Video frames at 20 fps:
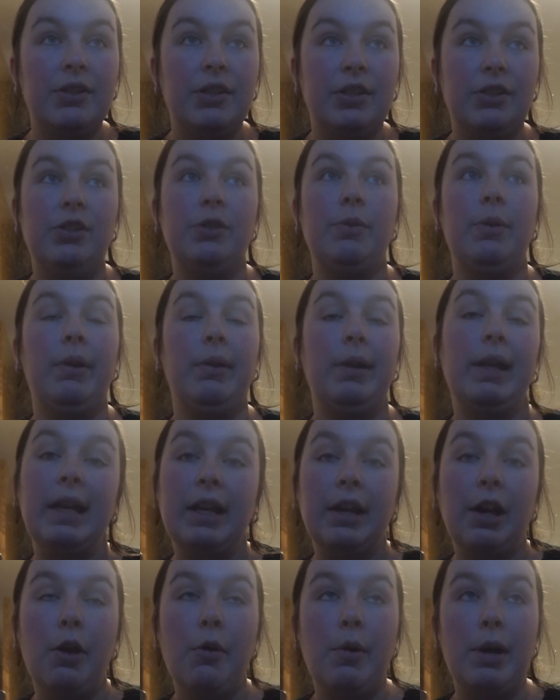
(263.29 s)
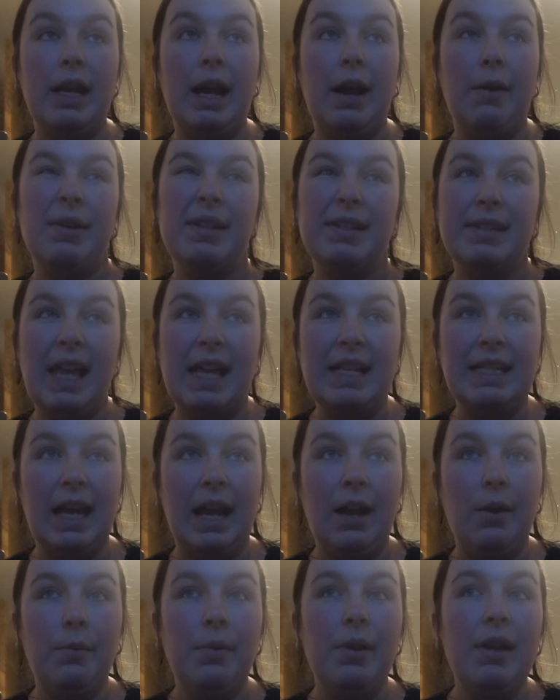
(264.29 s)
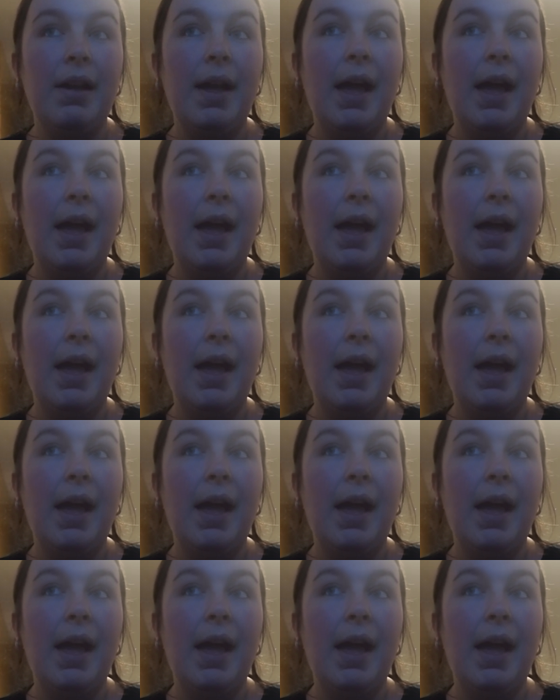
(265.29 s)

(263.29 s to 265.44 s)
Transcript: to Duolingo in how it's set out.